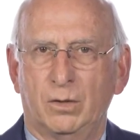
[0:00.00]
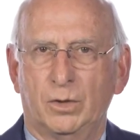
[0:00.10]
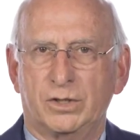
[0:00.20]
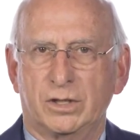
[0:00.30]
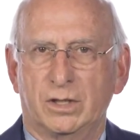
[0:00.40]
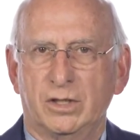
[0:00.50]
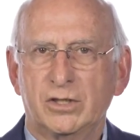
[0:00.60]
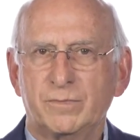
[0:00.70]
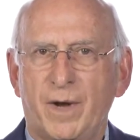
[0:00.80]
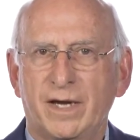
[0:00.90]
which
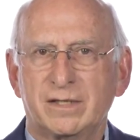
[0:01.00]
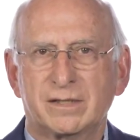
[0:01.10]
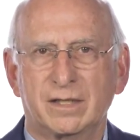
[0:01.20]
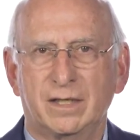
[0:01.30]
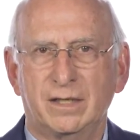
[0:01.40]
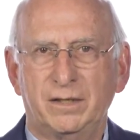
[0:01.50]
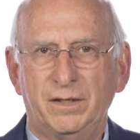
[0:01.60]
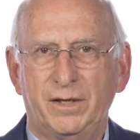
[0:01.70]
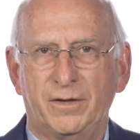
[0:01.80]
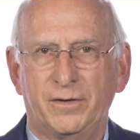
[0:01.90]
is my
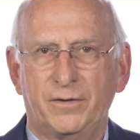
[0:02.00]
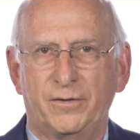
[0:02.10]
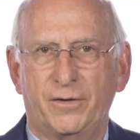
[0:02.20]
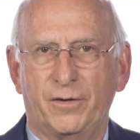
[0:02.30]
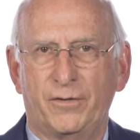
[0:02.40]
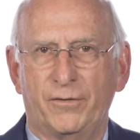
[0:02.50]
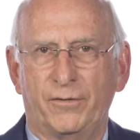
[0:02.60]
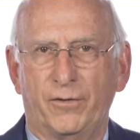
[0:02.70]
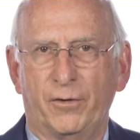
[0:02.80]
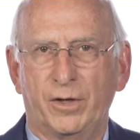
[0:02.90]
sin,
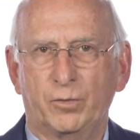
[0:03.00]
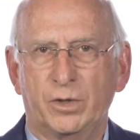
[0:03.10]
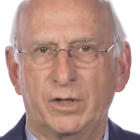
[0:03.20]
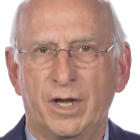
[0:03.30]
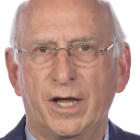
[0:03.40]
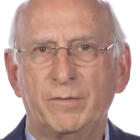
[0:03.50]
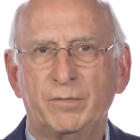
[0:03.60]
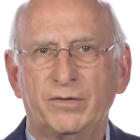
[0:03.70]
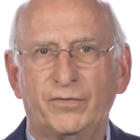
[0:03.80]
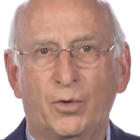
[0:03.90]
though it were
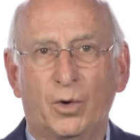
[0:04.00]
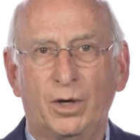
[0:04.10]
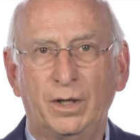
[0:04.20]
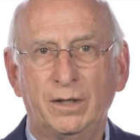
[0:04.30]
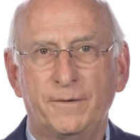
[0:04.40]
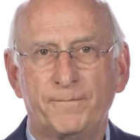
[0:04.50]
done before?"